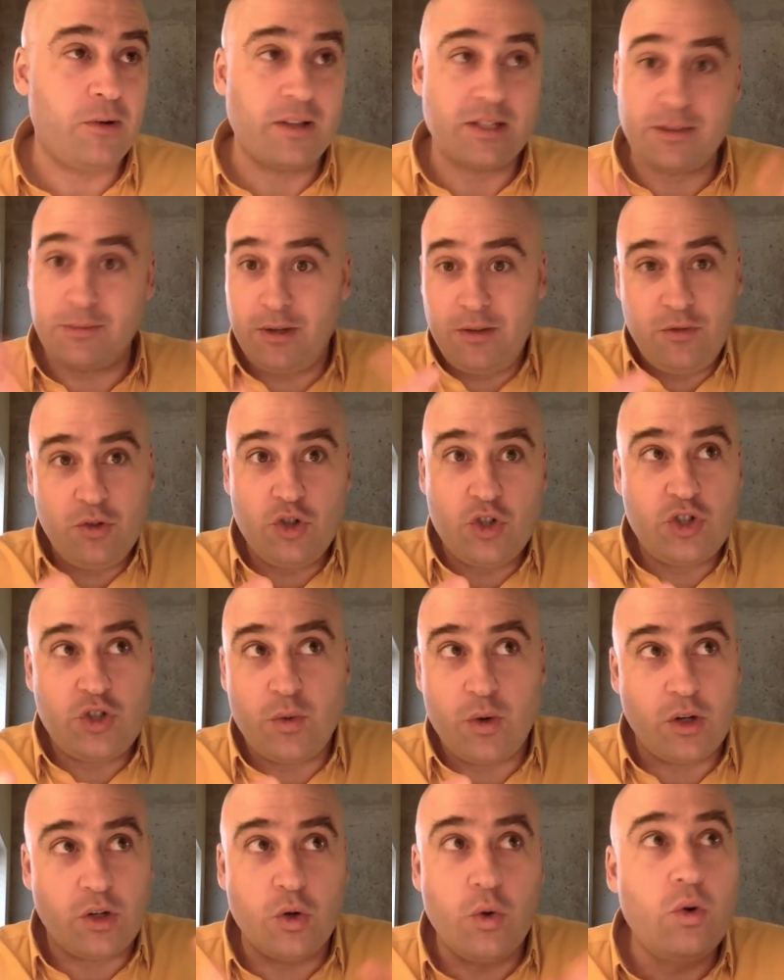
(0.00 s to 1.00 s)
I mean, if you just
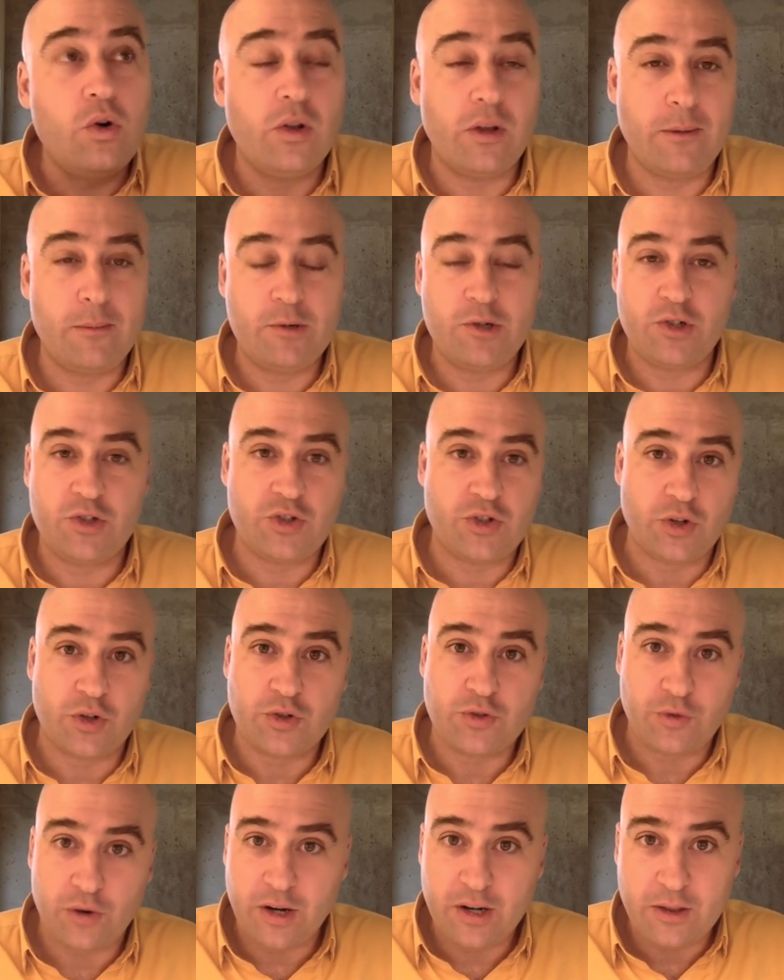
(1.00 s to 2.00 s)
do a Google Images search
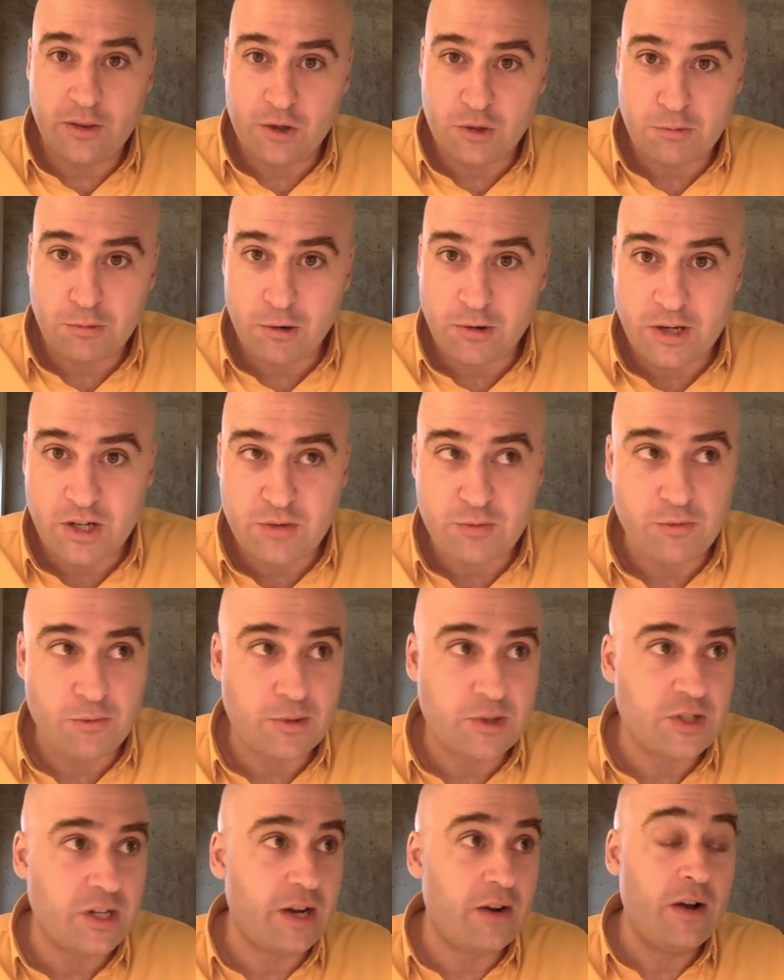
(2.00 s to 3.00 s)
for any of those protest
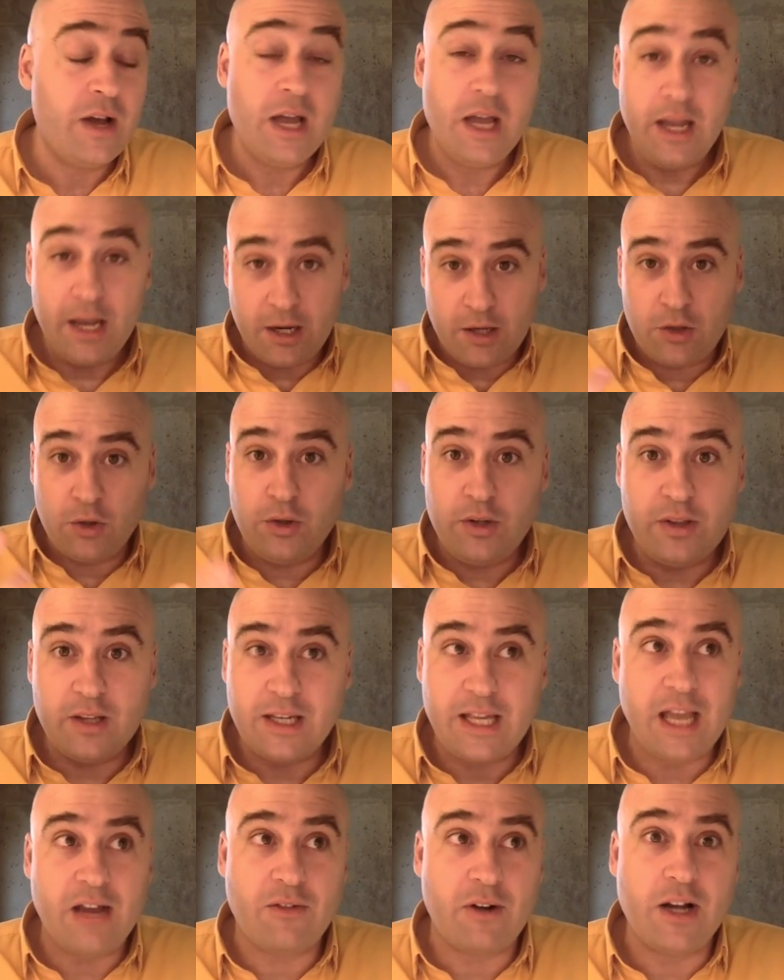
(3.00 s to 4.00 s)
movements now, including the
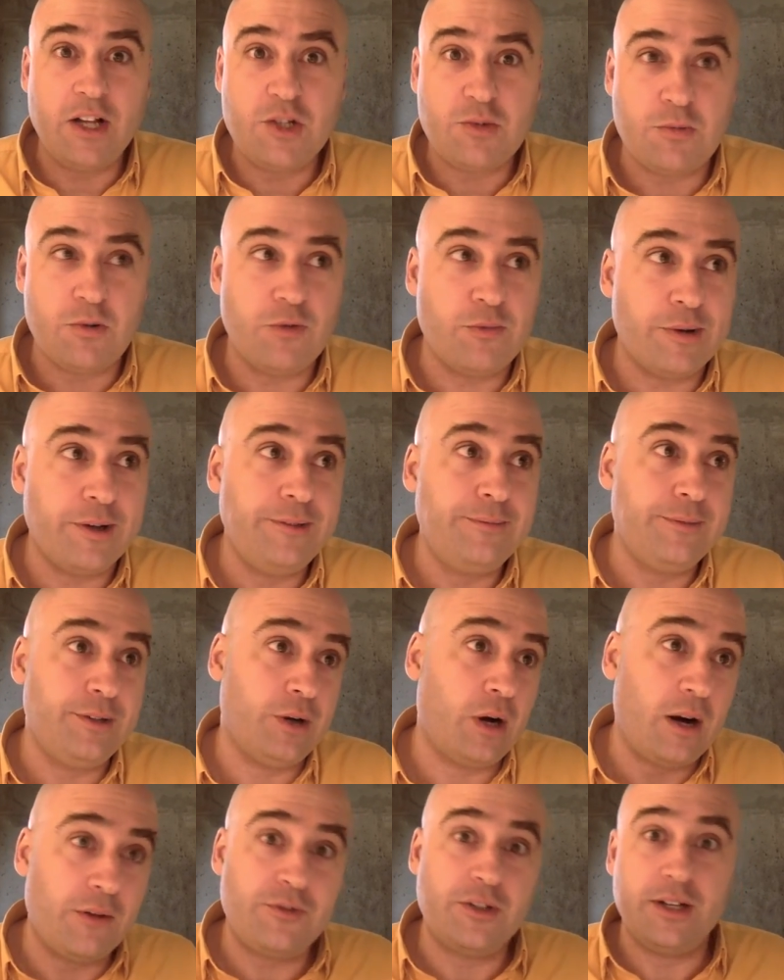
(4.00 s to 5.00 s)
gay rights movement, you
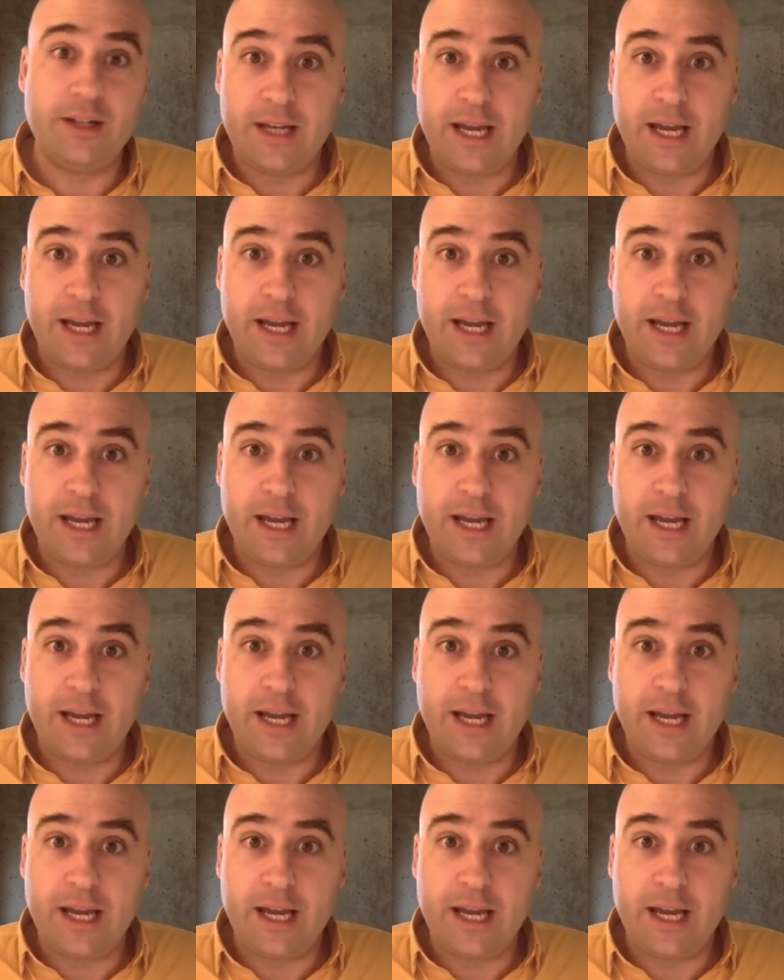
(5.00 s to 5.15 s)
often